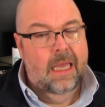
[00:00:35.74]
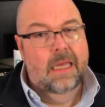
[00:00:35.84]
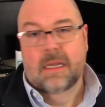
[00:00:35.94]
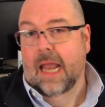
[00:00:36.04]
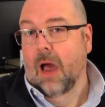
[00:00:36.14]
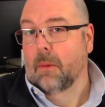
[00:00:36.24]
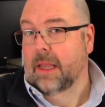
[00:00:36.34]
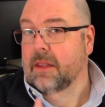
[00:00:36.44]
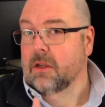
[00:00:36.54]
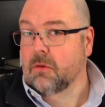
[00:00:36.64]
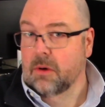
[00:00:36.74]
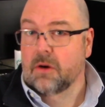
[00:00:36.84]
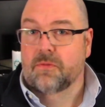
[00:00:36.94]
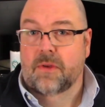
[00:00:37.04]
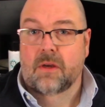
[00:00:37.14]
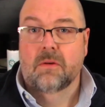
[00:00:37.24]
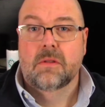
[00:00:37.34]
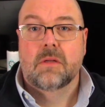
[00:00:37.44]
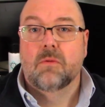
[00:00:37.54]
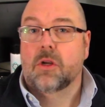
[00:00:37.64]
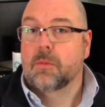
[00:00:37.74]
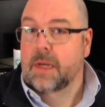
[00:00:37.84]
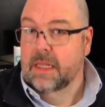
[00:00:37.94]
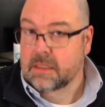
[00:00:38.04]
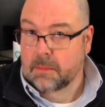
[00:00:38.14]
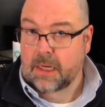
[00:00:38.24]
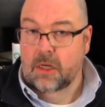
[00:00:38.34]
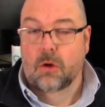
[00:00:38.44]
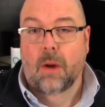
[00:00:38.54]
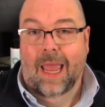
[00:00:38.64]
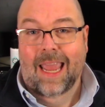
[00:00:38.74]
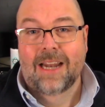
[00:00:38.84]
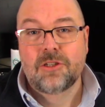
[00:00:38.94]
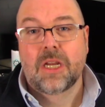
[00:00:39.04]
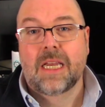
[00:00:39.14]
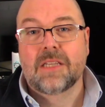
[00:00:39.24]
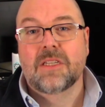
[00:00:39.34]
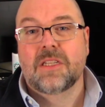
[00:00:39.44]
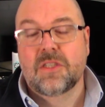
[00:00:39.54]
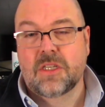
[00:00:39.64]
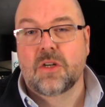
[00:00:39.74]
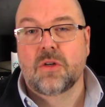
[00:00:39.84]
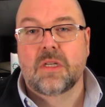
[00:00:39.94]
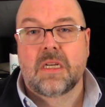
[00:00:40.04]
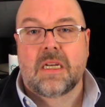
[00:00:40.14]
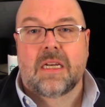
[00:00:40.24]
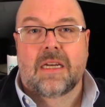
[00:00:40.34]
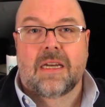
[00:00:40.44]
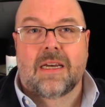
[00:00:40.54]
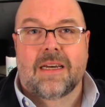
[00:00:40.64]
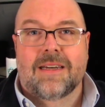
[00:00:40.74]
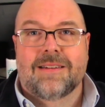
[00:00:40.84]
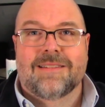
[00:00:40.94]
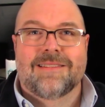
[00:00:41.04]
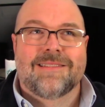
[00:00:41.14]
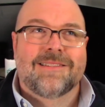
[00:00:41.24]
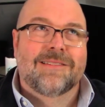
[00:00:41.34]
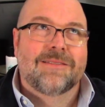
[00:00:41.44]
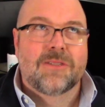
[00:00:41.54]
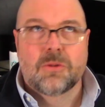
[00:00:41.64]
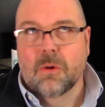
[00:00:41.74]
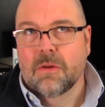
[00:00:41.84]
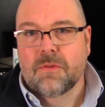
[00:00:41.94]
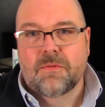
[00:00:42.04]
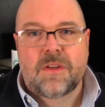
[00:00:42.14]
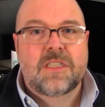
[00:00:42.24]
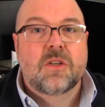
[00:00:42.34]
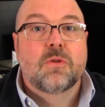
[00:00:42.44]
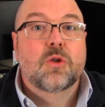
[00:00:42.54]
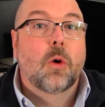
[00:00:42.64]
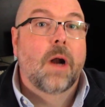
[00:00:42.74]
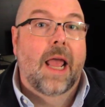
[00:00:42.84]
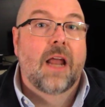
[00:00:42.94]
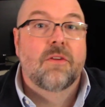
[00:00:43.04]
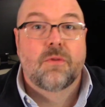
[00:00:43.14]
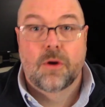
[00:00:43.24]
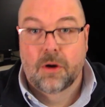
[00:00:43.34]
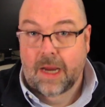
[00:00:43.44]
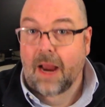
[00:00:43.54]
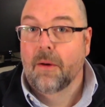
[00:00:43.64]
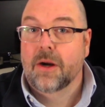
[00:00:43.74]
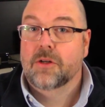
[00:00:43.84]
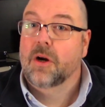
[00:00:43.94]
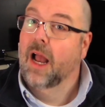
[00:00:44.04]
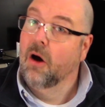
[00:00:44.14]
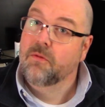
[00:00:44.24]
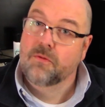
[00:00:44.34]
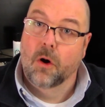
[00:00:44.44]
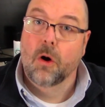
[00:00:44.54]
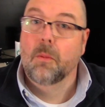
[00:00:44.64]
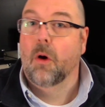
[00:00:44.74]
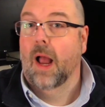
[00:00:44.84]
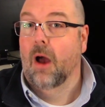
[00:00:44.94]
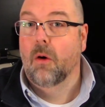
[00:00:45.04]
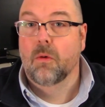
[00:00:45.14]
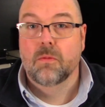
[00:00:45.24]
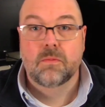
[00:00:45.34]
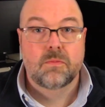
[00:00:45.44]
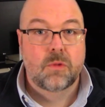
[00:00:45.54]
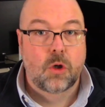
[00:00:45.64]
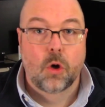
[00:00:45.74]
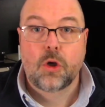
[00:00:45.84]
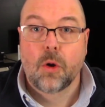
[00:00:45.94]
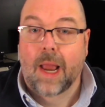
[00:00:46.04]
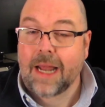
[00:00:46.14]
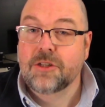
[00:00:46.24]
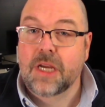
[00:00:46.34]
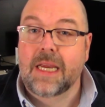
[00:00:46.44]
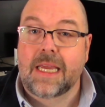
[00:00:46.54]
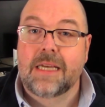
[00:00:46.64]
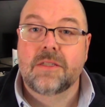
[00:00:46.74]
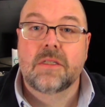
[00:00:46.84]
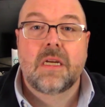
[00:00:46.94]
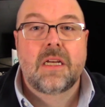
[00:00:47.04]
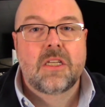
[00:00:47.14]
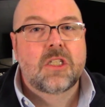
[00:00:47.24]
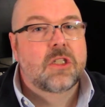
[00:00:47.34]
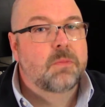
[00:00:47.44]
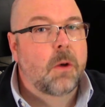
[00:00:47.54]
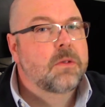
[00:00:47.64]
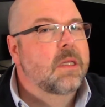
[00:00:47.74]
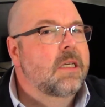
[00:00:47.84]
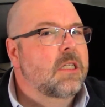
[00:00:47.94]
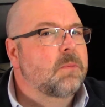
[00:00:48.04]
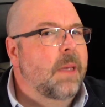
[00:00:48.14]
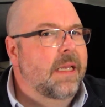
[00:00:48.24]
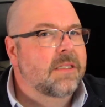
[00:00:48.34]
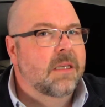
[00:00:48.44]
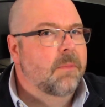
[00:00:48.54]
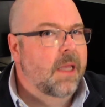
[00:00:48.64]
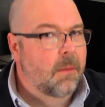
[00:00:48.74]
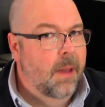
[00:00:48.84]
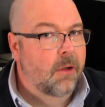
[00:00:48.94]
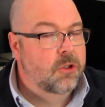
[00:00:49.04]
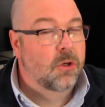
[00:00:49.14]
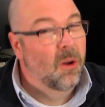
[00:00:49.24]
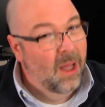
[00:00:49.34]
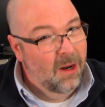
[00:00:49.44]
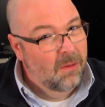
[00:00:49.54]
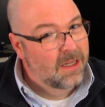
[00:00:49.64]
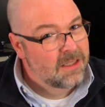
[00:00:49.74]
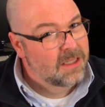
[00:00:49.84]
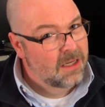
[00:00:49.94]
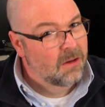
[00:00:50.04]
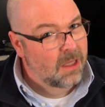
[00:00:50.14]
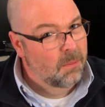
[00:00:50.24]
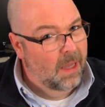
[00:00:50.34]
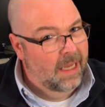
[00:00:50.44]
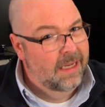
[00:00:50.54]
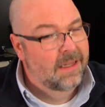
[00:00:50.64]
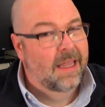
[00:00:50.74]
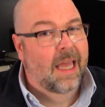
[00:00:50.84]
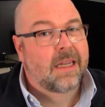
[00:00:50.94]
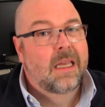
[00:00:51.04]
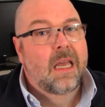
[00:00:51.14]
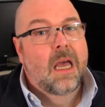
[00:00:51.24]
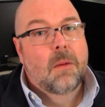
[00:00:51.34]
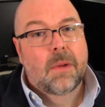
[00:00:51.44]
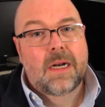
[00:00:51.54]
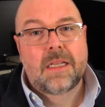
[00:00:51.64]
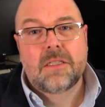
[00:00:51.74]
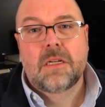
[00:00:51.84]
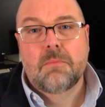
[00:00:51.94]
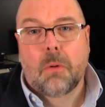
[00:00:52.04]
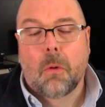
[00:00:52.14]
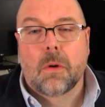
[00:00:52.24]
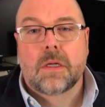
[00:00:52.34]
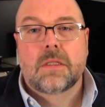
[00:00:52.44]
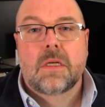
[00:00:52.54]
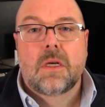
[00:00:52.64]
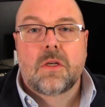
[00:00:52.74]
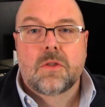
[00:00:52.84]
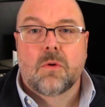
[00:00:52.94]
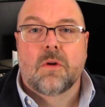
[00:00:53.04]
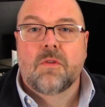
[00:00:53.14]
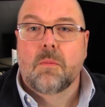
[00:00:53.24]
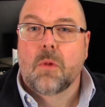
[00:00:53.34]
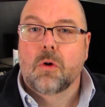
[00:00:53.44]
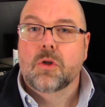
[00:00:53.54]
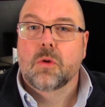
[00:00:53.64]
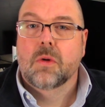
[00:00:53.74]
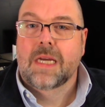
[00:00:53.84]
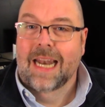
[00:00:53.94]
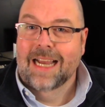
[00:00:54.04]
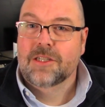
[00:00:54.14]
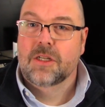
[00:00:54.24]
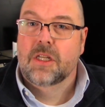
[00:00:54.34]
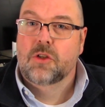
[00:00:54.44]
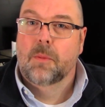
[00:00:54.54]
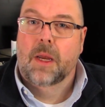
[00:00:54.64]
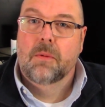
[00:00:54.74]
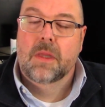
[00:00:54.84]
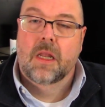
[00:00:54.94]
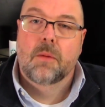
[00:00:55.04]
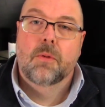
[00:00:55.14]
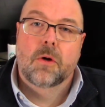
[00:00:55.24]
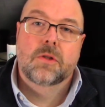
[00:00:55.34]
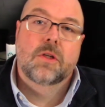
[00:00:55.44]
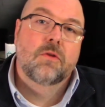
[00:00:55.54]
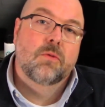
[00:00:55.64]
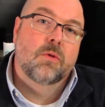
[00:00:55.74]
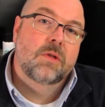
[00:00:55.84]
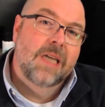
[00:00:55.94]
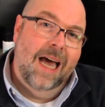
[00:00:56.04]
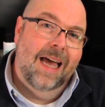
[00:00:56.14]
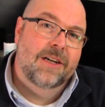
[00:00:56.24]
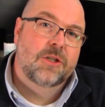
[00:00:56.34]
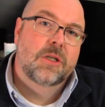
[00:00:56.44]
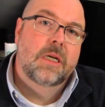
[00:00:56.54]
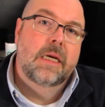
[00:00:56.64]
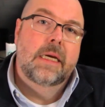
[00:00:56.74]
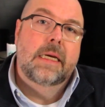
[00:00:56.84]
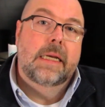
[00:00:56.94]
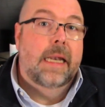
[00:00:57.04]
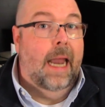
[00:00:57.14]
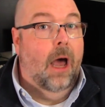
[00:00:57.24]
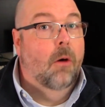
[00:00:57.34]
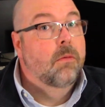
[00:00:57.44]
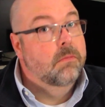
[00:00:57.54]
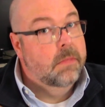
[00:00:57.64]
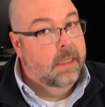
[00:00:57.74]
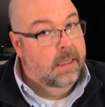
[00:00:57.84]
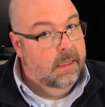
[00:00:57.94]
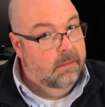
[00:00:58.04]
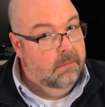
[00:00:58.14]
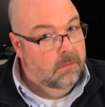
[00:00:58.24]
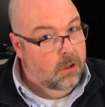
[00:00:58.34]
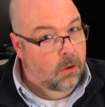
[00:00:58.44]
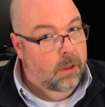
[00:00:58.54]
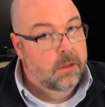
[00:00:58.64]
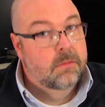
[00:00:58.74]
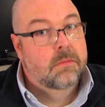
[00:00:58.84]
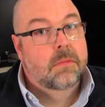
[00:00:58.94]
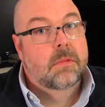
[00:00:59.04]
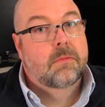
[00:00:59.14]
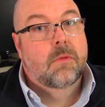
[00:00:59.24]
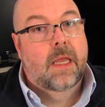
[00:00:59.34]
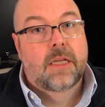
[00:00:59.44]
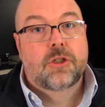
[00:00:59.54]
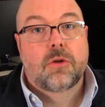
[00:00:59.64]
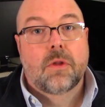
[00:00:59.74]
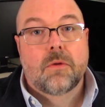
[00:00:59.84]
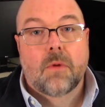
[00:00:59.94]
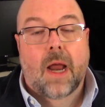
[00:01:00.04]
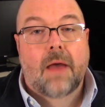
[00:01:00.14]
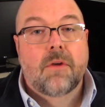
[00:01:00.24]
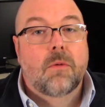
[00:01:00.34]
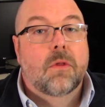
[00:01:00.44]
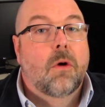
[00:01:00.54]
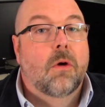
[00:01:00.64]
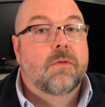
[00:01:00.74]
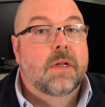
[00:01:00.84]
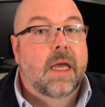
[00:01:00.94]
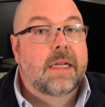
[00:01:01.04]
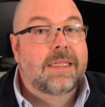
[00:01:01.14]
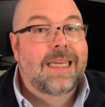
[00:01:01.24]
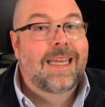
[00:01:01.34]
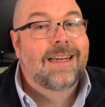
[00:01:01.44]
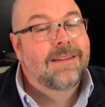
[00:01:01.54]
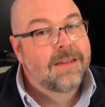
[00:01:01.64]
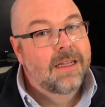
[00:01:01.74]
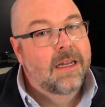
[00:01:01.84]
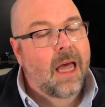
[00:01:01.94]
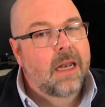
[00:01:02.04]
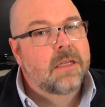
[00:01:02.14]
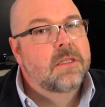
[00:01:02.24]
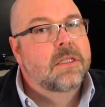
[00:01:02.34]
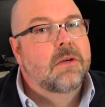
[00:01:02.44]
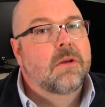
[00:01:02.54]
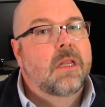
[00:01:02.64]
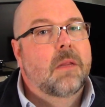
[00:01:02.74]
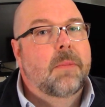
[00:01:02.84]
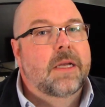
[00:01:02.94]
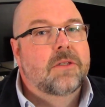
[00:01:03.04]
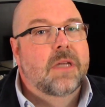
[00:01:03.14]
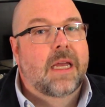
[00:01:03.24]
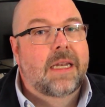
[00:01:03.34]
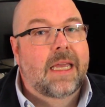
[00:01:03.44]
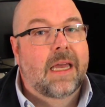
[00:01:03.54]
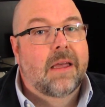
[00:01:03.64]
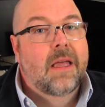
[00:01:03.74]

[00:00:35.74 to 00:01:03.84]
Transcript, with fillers: Now, in the career field, and when you're meeting somebody new, a handshake is considered uh, sort of a physical shorthand for your character. How firm or how good your handshake is supposedly speaks something about you. Now, I don't necessarily buy into that, but it is an important sort of emotional connection that you make with another person through touch. Now, in the current issue that we're having with COVID 19 not necessarily the best idea.